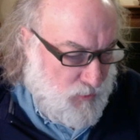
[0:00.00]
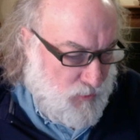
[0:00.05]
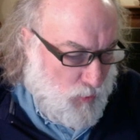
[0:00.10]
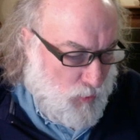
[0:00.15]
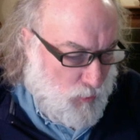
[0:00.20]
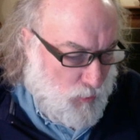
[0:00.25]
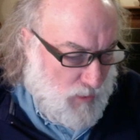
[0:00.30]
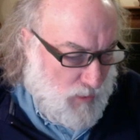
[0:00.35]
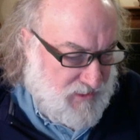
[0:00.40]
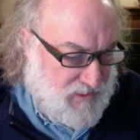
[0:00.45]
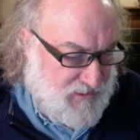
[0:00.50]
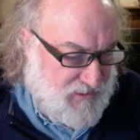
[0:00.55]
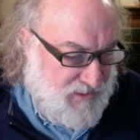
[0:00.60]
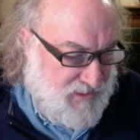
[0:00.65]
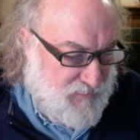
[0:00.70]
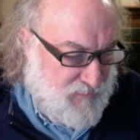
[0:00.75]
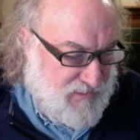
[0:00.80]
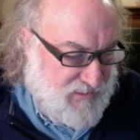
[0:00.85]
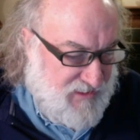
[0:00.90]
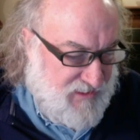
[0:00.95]
Or what does
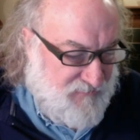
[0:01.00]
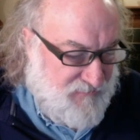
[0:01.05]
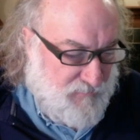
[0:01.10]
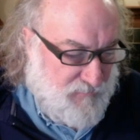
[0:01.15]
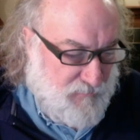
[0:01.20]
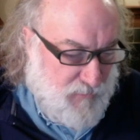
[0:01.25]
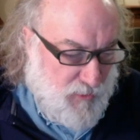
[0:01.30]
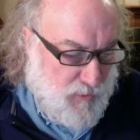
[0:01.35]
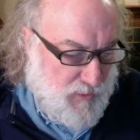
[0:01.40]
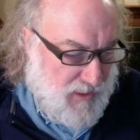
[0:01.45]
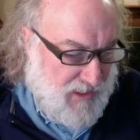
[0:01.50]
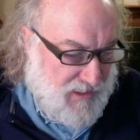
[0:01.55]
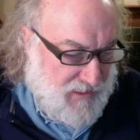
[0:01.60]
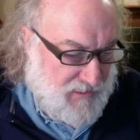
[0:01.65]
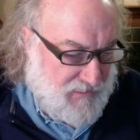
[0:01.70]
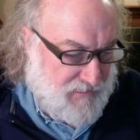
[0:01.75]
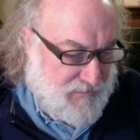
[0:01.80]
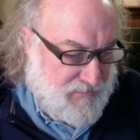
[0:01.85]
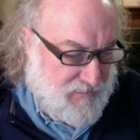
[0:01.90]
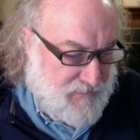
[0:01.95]
he receive from your
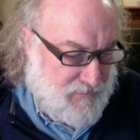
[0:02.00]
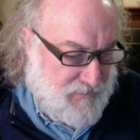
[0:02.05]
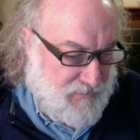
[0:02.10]
hand?